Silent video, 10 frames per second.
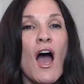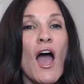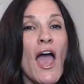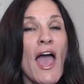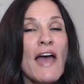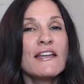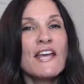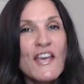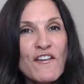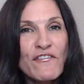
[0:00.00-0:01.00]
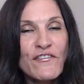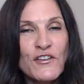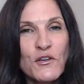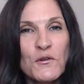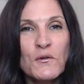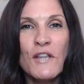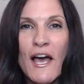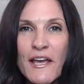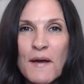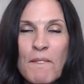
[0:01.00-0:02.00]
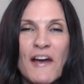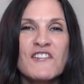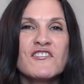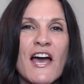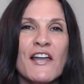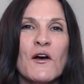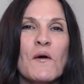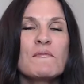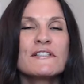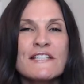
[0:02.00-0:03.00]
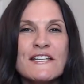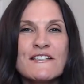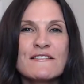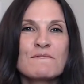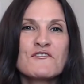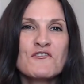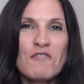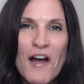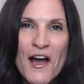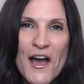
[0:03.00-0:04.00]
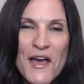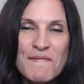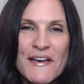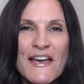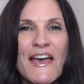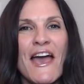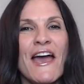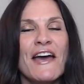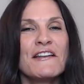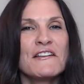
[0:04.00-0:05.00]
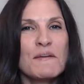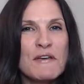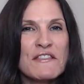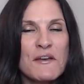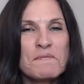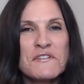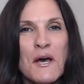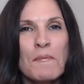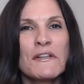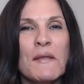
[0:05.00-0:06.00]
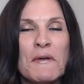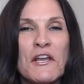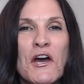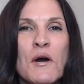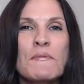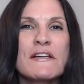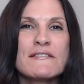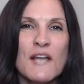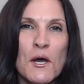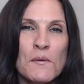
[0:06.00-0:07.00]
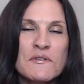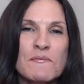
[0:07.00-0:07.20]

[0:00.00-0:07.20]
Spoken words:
And if you like my channel, please subscribe and give me a thumbs up. Let me know, because it helps